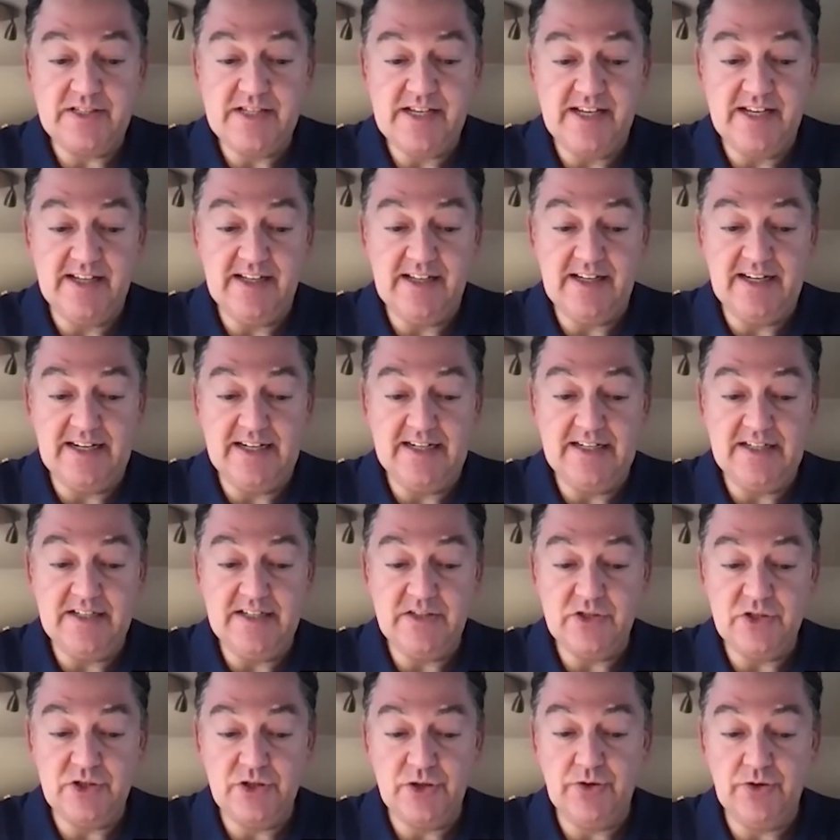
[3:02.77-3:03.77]
in
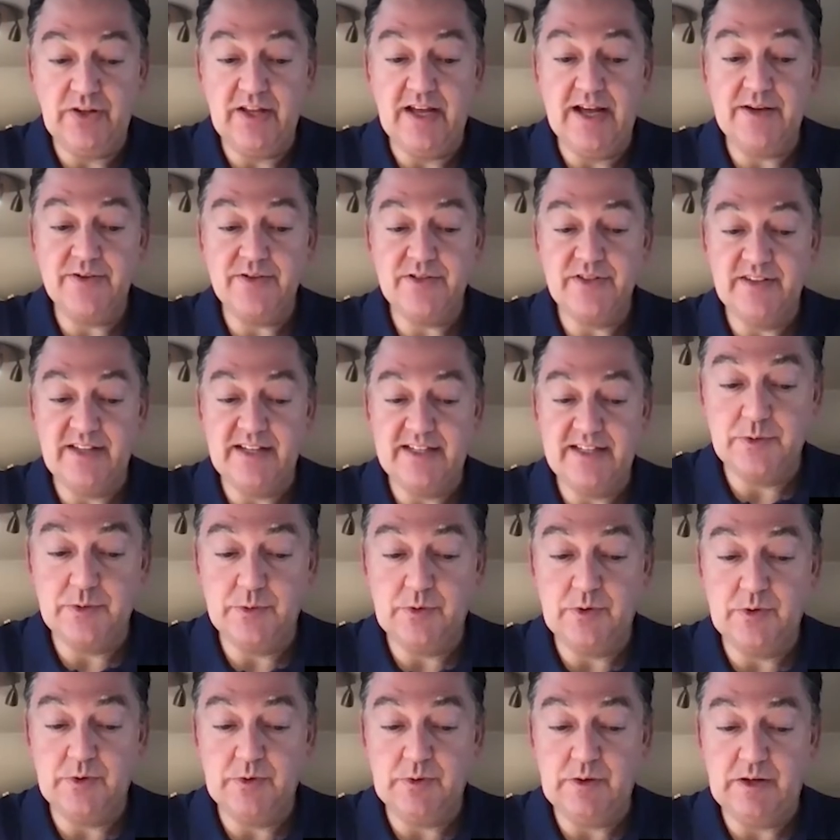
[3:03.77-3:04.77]
2000, they
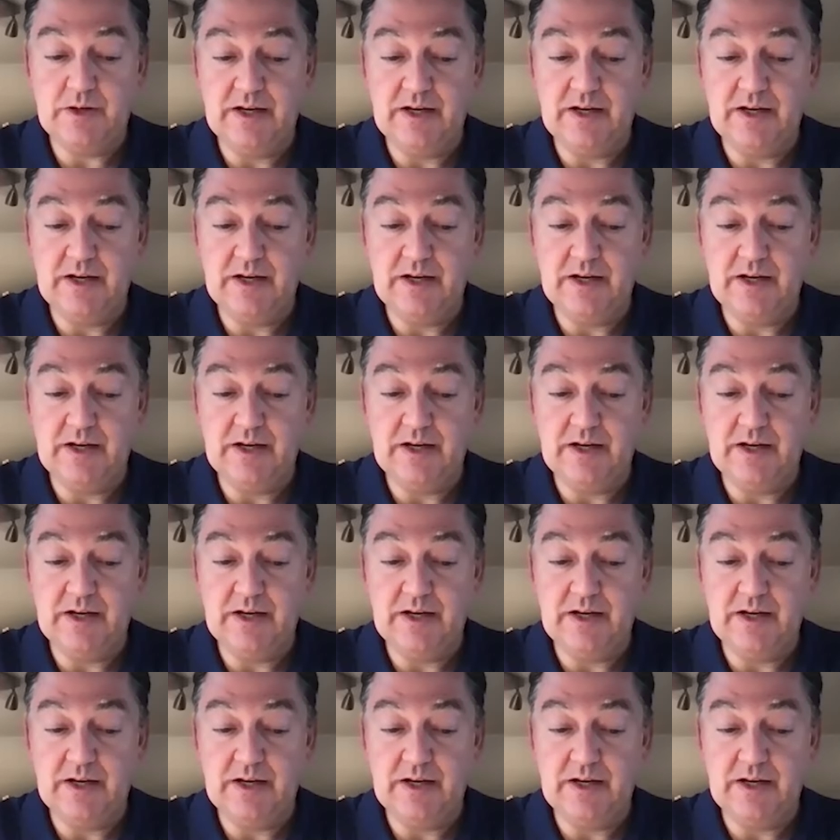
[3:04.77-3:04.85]
of